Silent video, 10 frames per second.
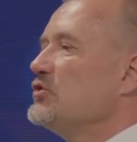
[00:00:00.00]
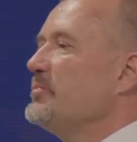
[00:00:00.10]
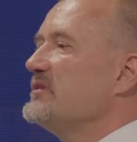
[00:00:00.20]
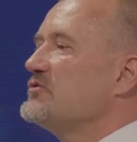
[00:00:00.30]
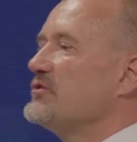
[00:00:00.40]
to
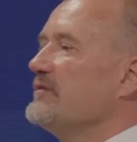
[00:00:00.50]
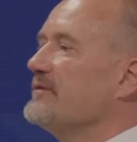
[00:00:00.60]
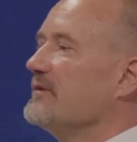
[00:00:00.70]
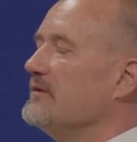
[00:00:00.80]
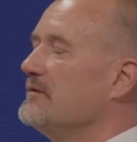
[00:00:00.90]
be
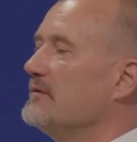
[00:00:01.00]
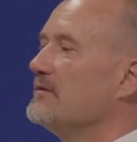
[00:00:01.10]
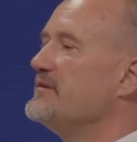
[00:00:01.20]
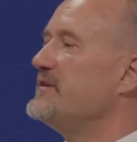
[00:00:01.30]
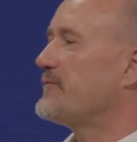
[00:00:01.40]
driven
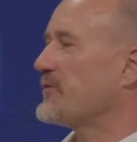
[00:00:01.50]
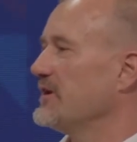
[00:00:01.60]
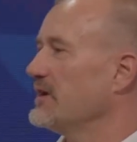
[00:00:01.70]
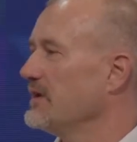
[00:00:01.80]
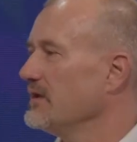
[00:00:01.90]

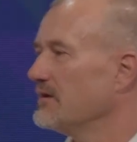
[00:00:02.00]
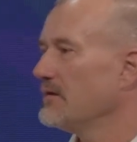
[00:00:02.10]
differently,